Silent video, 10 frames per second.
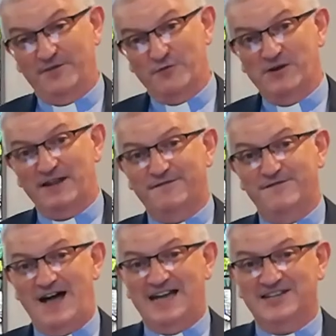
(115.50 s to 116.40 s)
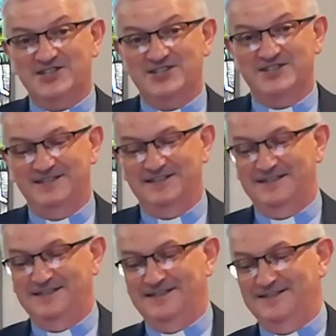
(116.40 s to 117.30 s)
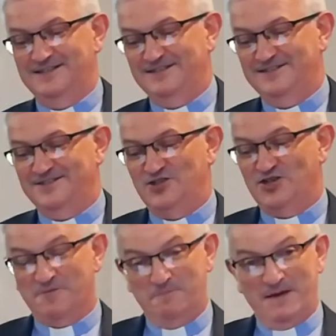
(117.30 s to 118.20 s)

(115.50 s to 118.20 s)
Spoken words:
Now, if you're really fast, you